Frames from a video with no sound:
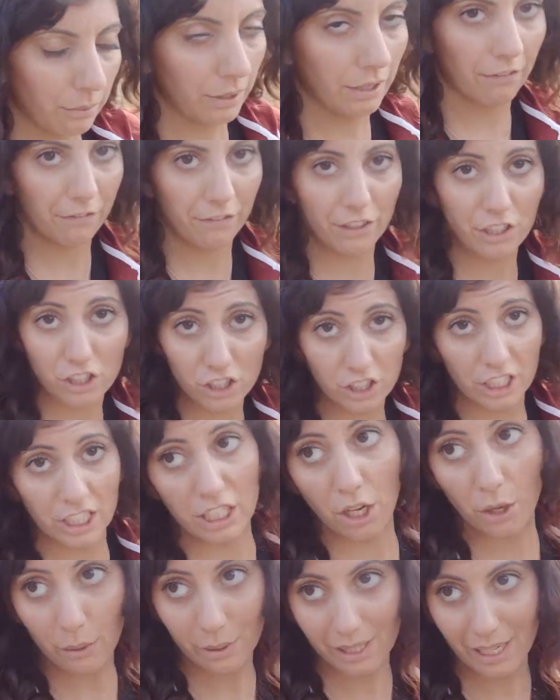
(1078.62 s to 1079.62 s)
We officially
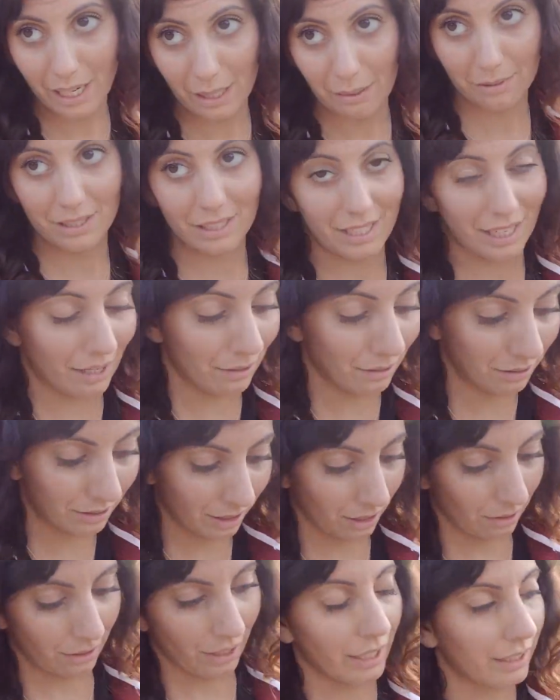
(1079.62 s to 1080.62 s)
know the names now,
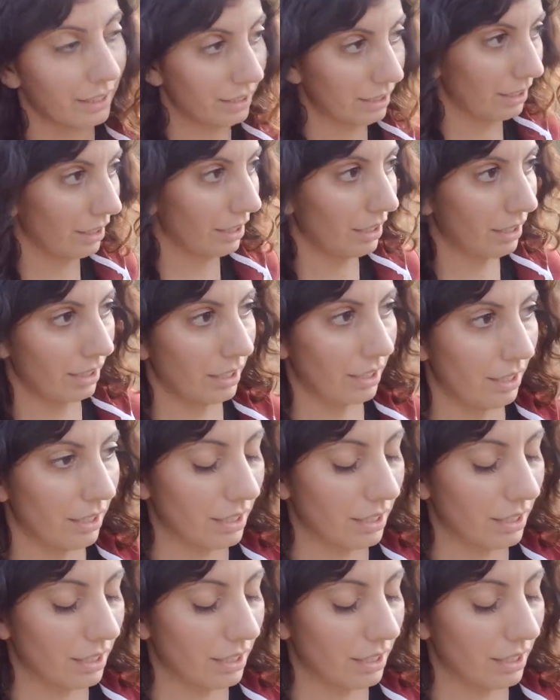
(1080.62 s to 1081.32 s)
so that's good.